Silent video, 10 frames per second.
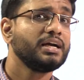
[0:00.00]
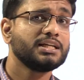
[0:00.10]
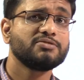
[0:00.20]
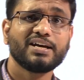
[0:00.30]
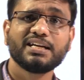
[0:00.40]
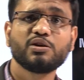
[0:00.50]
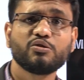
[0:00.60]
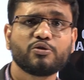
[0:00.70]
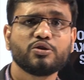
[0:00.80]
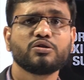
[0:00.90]
it is very
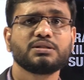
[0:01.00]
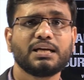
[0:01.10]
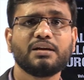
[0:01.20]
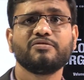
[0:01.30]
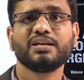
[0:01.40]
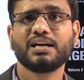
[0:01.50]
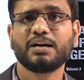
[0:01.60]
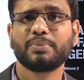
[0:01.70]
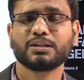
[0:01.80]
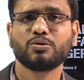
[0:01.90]
good for your salivary
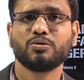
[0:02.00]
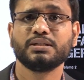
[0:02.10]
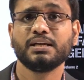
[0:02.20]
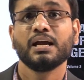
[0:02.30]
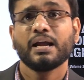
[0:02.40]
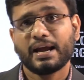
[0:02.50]
gland pathology